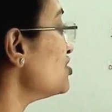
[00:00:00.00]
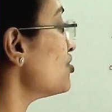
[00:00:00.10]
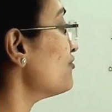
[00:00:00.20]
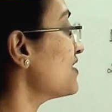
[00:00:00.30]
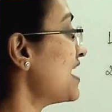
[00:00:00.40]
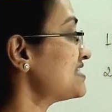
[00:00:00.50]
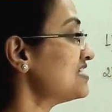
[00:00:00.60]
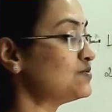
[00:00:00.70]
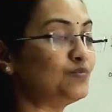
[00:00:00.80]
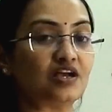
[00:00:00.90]
of
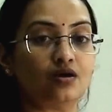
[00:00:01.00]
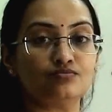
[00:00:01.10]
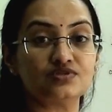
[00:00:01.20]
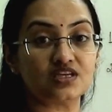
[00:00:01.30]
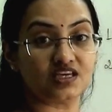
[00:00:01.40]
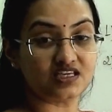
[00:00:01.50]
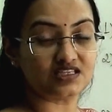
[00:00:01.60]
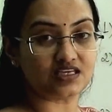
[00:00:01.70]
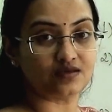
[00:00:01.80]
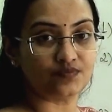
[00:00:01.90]
gases becomes
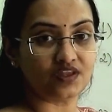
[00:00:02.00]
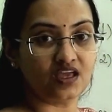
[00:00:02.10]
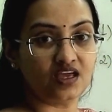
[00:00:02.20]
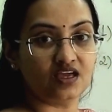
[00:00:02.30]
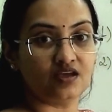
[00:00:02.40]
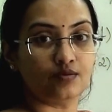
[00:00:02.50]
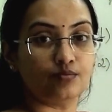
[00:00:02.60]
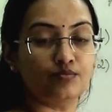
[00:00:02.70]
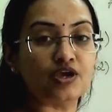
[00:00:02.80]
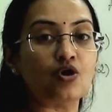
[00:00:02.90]
easy.
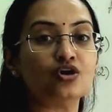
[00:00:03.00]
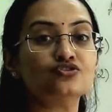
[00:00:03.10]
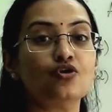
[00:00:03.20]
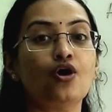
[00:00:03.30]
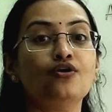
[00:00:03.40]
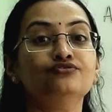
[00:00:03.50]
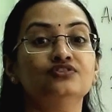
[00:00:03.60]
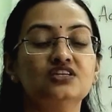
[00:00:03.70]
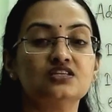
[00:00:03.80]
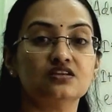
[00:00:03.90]
Because of
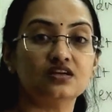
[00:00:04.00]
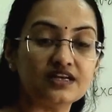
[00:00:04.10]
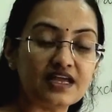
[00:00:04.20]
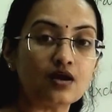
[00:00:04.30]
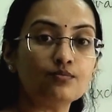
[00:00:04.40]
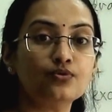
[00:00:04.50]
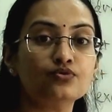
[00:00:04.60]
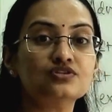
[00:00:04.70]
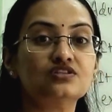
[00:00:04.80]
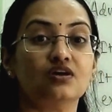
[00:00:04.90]
this
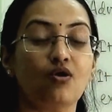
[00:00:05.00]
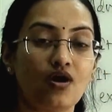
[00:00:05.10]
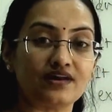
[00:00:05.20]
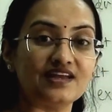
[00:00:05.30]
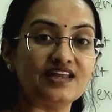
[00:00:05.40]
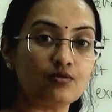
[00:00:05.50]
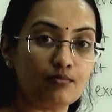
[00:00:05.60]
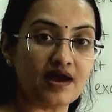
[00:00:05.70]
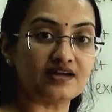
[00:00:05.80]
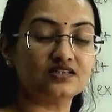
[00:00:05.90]
decomposed organic
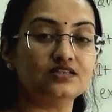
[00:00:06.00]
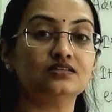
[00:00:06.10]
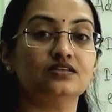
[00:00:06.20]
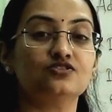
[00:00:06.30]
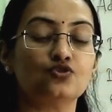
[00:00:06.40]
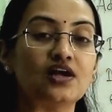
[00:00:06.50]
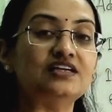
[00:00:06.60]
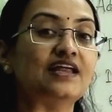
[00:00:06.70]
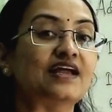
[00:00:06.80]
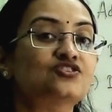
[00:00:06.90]
matter, the soil
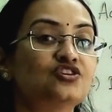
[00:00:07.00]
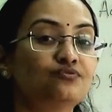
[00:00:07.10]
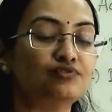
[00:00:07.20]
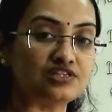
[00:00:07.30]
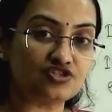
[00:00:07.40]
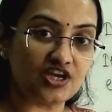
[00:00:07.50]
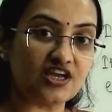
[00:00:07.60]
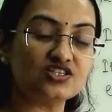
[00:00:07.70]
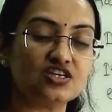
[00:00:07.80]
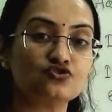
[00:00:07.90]
texture will
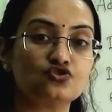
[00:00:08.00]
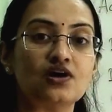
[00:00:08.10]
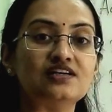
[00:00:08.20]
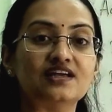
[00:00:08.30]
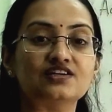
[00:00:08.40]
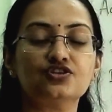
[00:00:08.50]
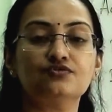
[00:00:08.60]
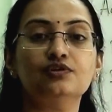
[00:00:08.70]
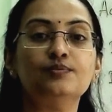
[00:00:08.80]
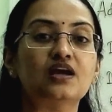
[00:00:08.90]
change and soil texture
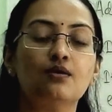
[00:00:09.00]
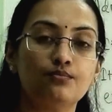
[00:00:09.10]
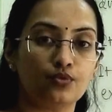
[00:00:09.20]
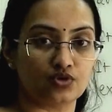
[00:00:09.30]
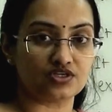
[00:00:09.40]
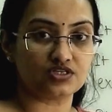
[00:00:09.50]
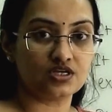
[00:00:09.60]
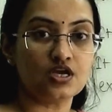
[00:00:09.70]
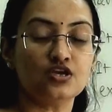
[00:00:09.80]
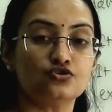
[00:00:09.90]
will become porous.
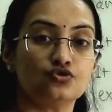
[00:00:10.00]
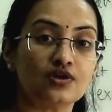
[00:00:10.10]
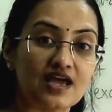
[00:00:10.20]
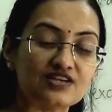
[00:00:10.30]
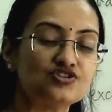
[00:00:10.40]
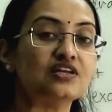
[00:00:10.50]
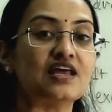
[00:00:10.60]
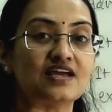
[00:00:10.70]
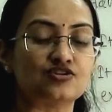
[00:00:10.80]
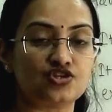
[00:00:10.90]
So gaseous
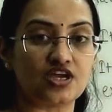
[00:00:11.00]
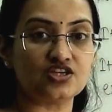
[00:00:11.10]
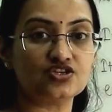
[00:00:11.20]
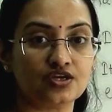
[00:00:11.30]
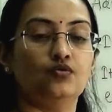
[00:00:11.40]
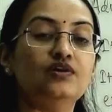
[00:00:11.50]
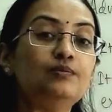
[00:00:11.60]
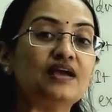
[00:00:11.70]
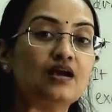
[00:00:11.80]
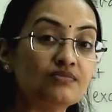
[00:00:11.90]
exchange will
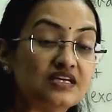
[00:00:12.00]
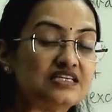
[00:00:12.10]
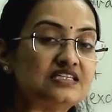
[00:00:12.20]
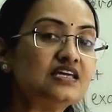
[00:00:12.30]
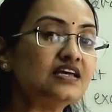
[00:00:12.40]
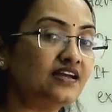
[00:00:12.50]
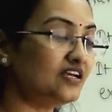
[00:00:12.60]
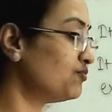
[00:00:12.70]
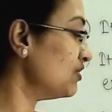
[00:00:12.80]
become easy and it will